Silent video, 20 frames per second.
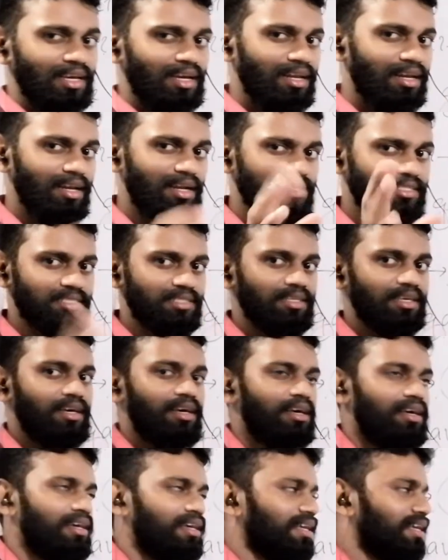Let's
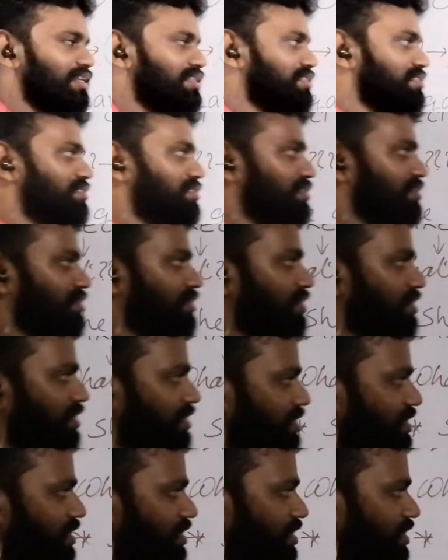get it
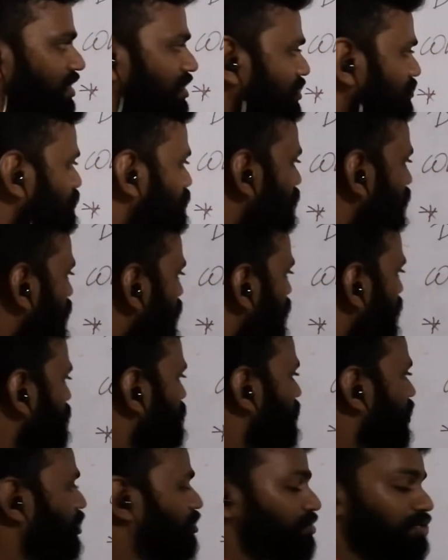clearly
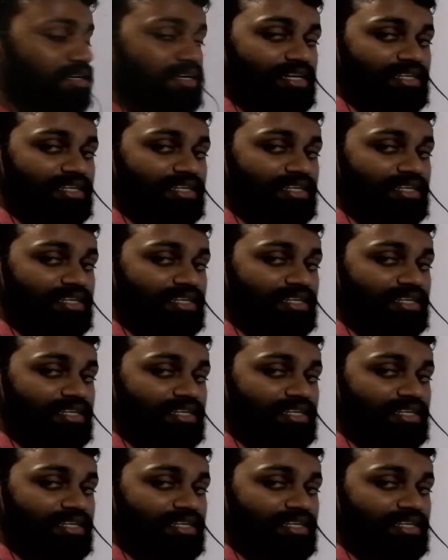by looking